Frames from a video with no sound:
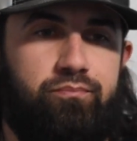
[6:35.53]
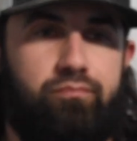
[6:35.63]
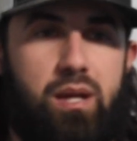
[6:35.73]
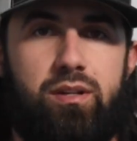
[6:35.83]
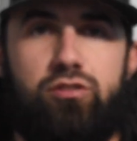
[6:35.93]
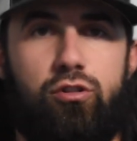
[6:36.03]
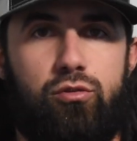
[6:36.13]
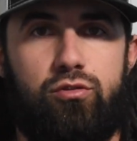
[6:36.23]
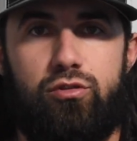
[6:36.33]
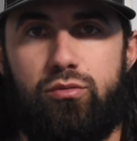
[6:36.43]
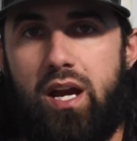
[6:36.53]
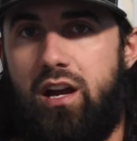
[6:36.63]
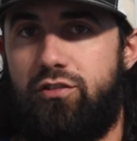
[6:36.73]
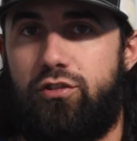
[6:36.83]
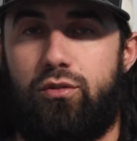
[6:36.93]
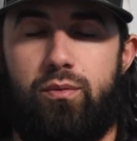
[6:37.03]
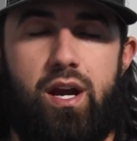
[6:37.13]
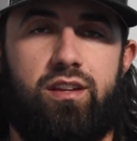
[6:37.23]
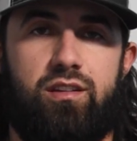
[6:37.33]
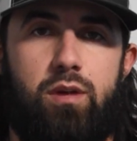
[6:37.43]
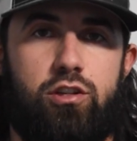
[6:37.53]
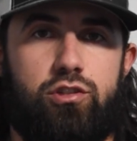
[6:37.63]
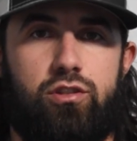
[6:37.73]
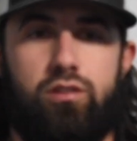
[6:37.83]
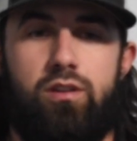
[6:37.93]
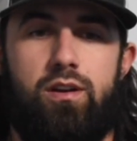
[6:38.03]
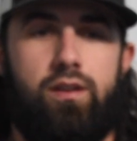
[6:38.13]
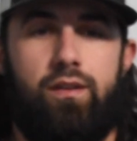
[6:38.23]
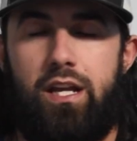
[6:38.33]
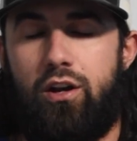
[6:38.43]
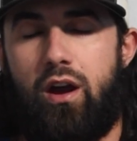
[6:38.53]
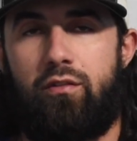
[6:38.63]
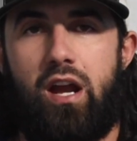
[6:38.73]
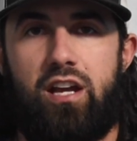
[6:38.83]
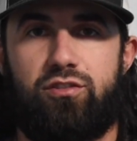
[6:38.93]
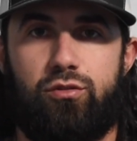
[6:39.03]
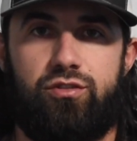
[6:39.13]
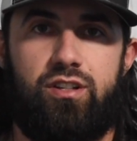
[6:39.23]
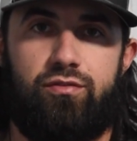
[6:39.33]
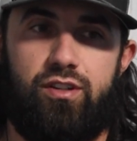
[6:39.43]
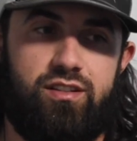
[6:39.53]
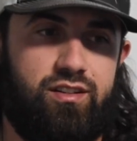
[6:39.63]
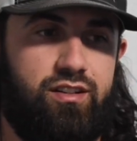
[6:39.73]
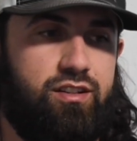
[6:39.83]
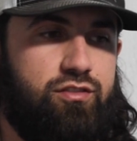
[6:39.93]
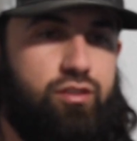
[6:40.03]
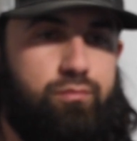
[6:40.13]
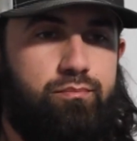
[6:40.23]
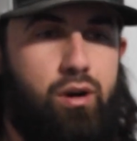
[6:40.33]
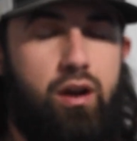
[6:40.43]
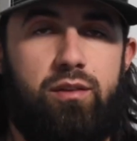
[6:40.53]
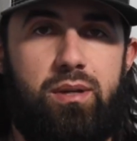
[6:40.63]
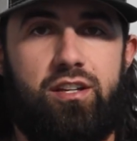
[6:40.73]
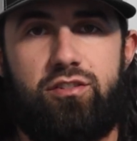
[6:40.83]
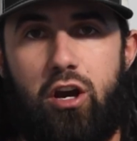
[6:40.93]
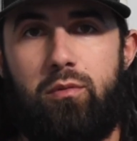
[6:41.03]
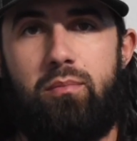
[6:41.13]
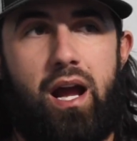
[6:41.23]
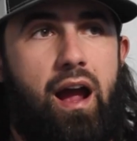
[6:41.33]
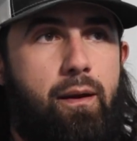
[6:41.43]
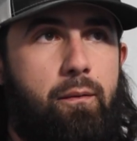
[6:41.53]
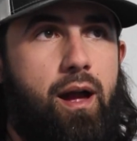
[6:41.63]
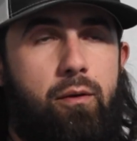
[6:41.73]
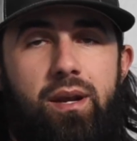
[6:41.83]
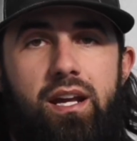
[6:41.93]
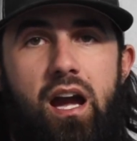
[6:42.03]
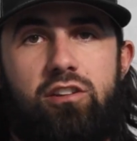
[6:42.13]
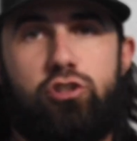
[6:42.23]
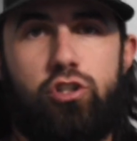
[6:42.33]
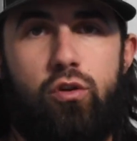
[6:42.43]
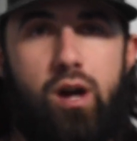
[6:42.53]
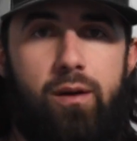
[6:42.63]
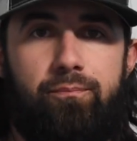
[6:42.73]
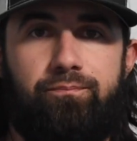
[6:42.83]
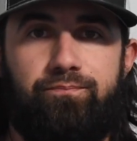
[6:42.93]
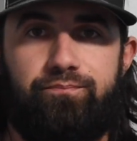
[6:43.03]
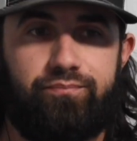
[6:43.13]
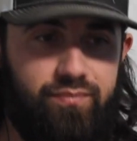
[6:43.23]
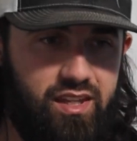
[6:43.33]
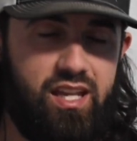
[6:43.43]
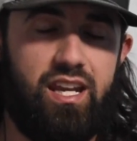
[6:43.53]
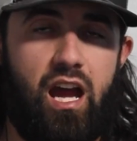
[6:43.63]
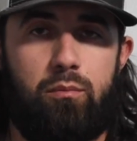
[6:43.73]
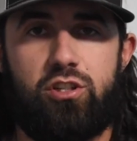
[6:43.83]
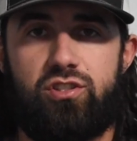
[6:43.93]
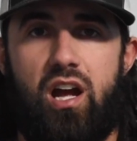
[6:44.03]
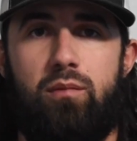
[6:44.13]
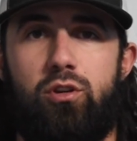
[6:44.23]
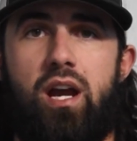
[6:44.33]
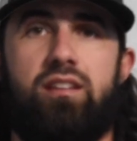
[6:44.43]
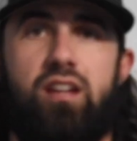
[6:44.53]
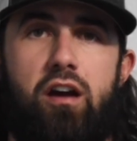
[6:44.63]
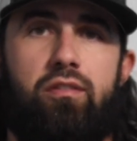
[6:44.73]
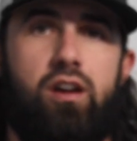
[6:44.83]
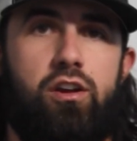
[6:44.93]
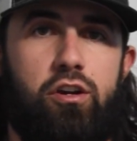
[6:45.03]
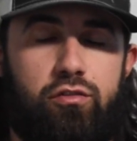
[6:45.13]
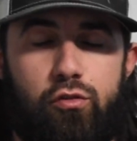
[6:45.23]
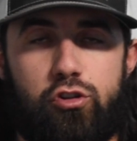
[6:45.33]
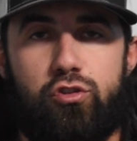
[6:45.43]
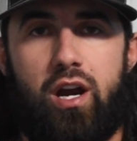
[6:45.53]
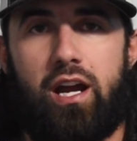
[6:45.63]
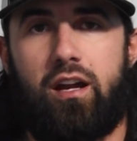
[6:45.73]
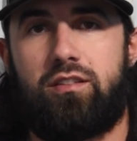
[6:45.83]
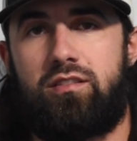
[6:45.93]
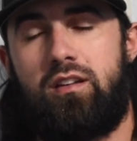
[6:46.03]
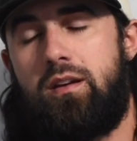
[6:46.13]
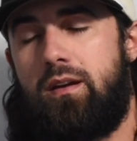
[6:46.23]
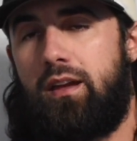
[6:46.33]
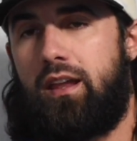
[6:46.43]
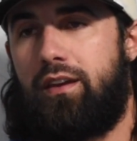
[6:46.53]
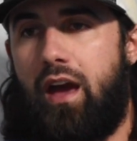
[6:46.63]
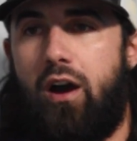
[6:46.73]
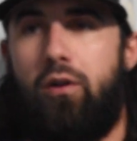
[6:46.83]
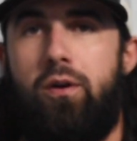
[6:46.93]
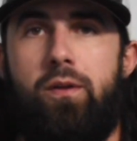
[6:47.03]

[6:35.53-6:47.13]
Maybe two rounds, 3 rounds. I'm not sure. Every high school is different. It's going to probably be determined by how many guys show up and how much time you guys have for tryouts. Now,